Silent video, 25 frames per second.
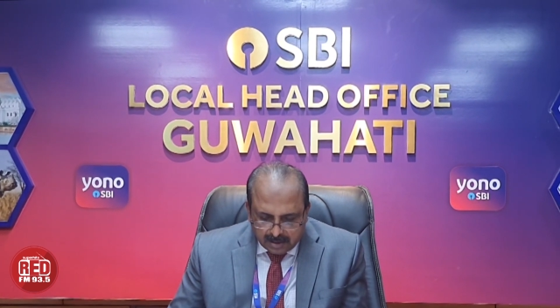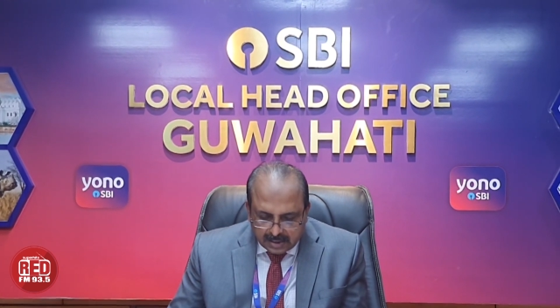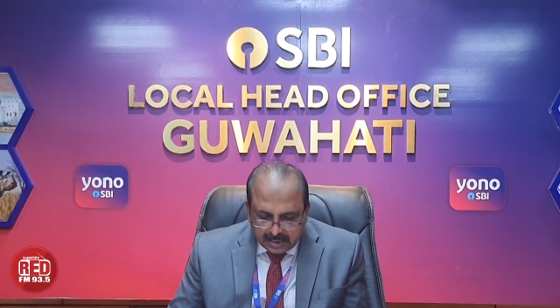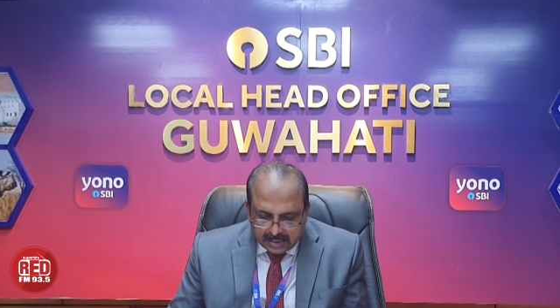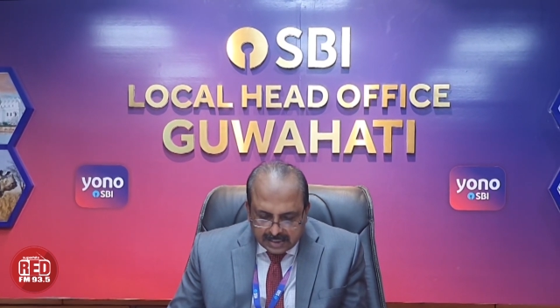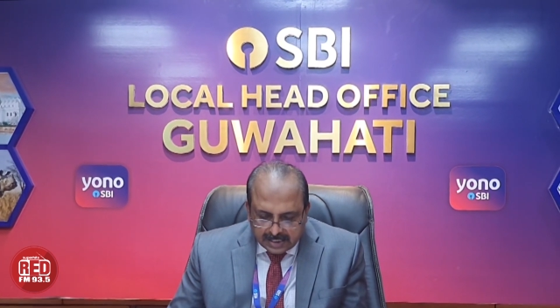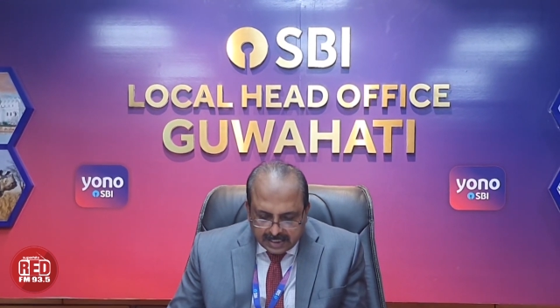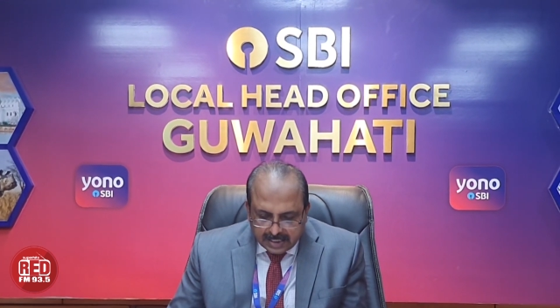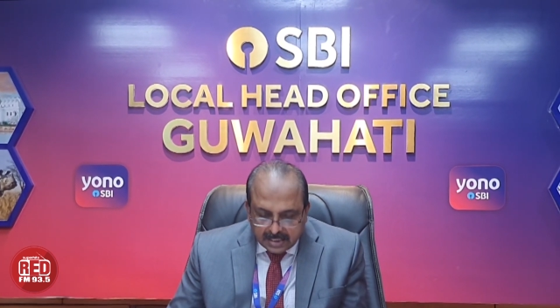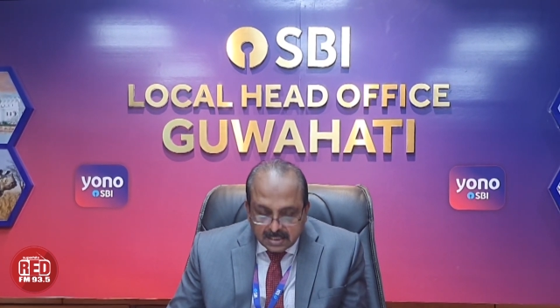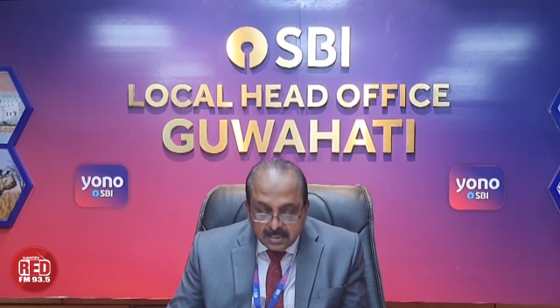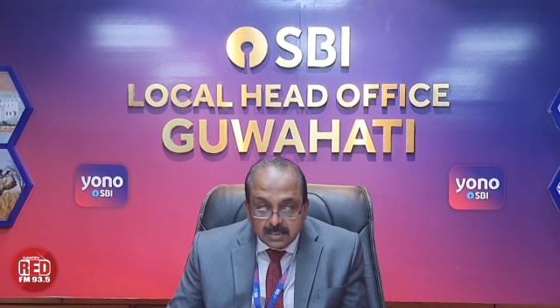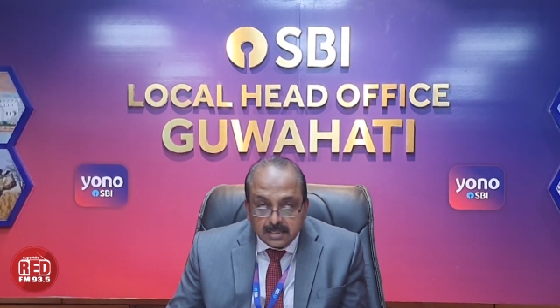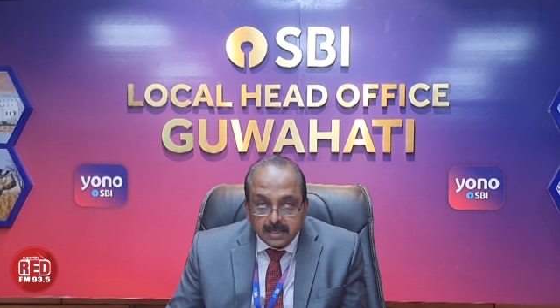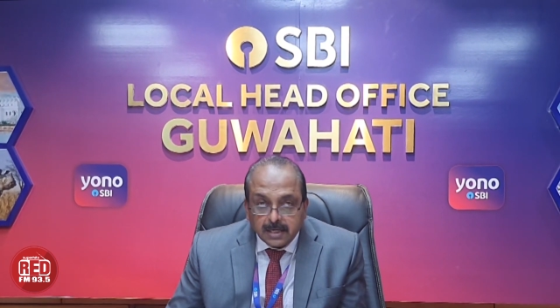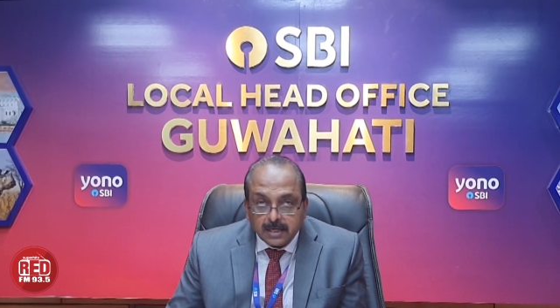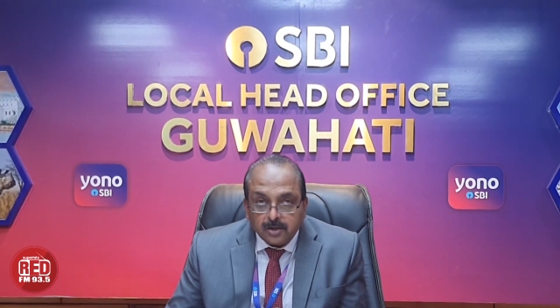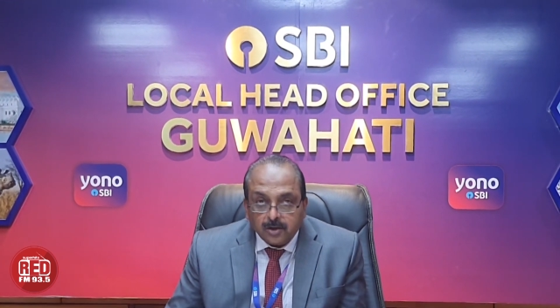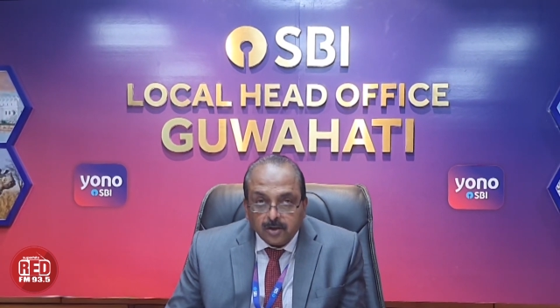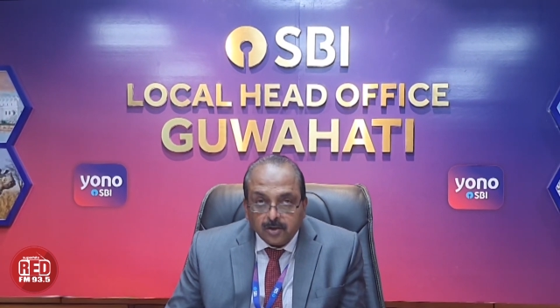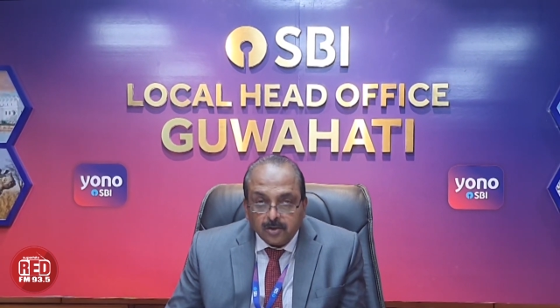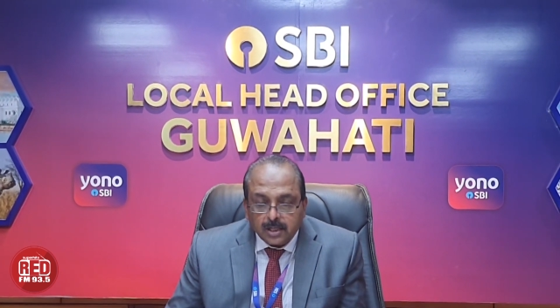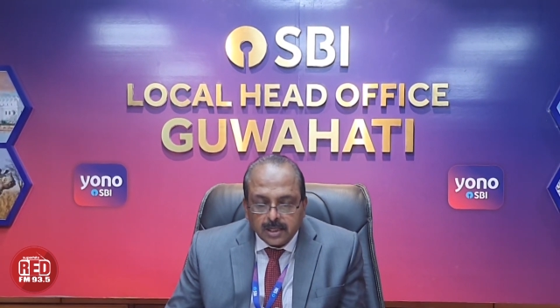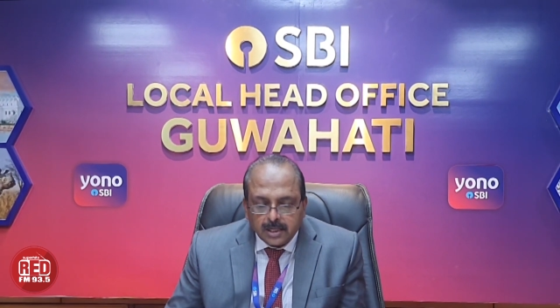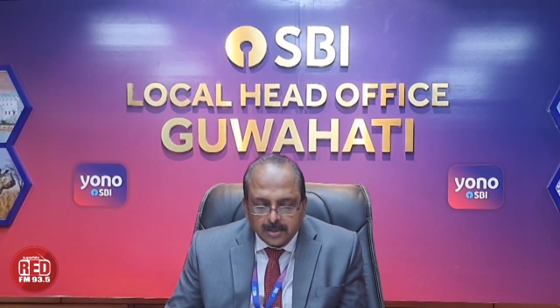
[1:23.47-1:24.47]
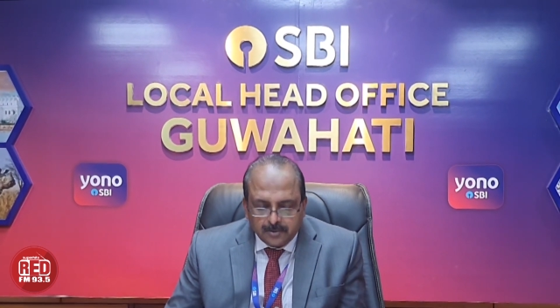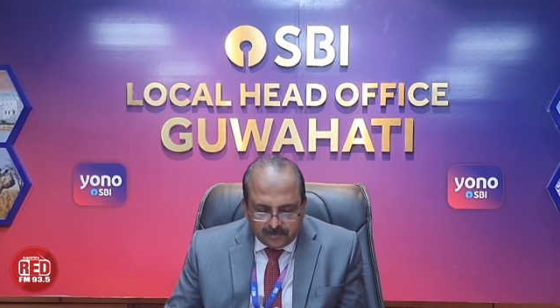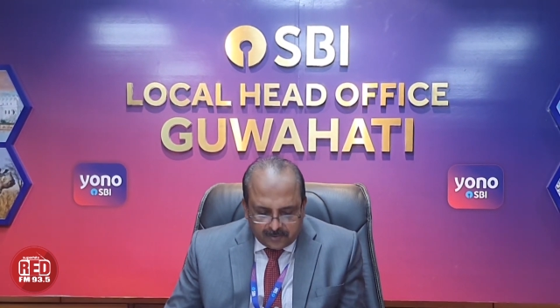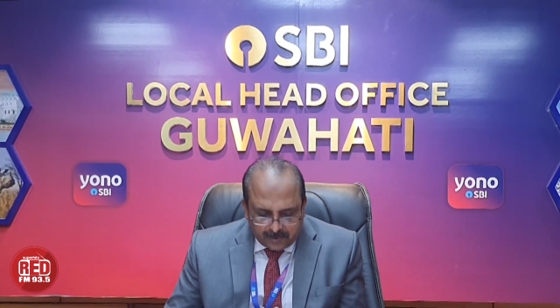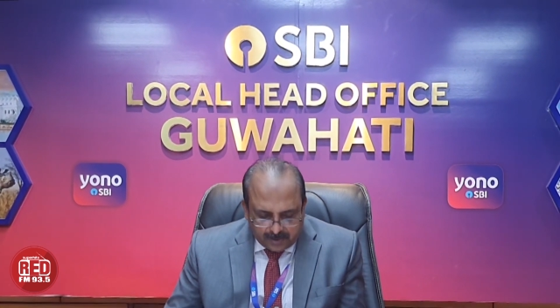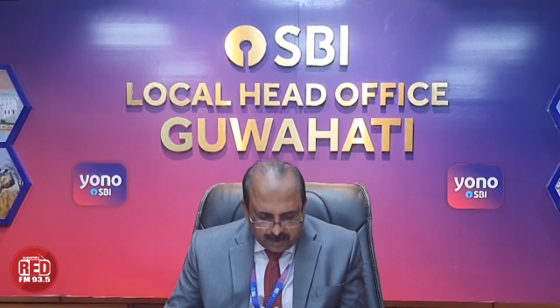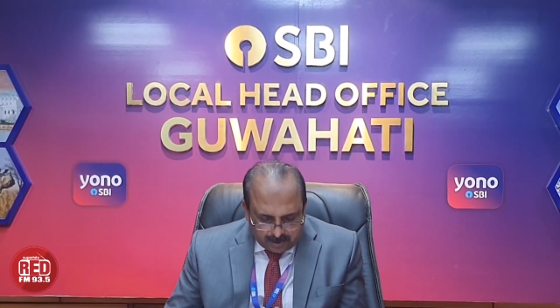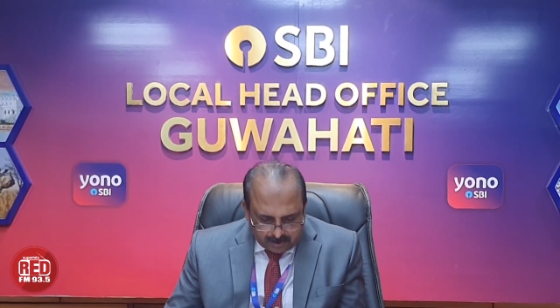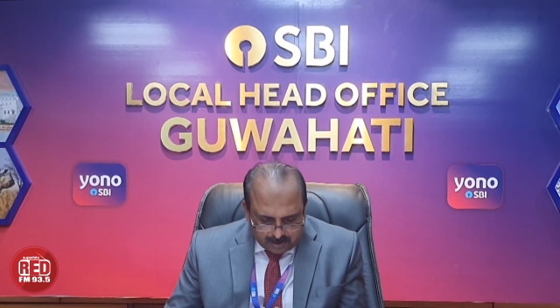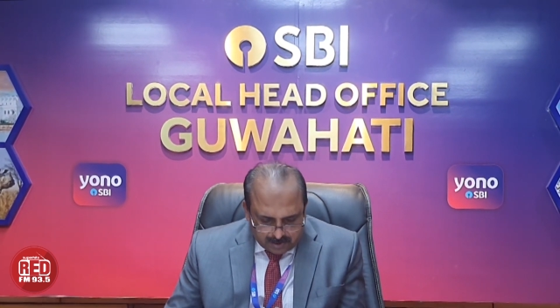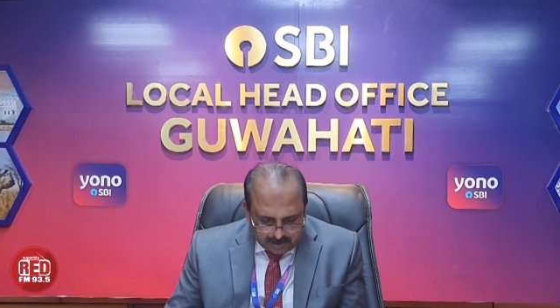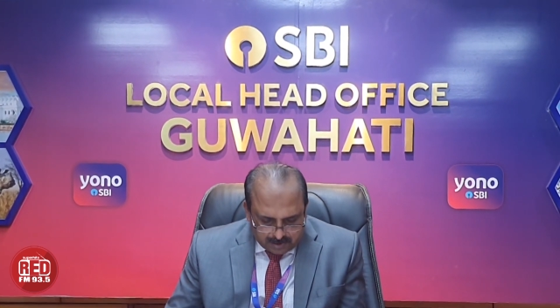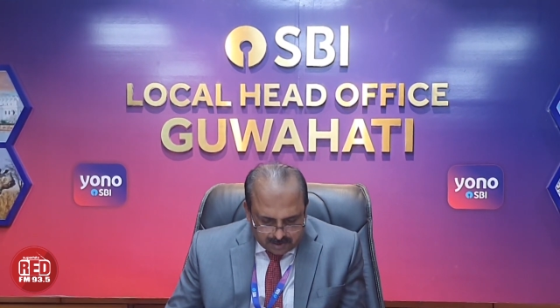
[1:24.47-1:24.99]
threats and online
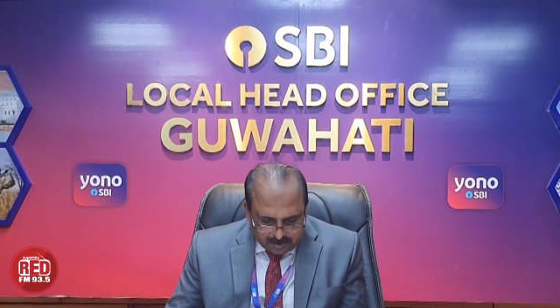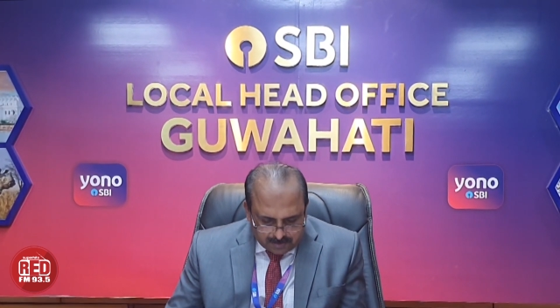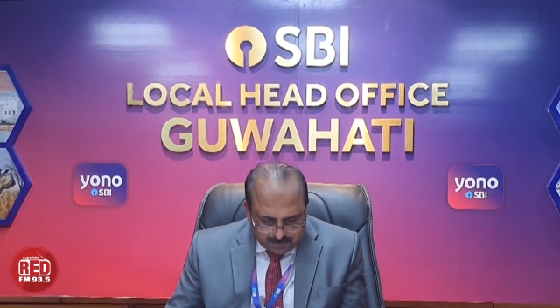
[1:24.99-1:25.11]
frauds.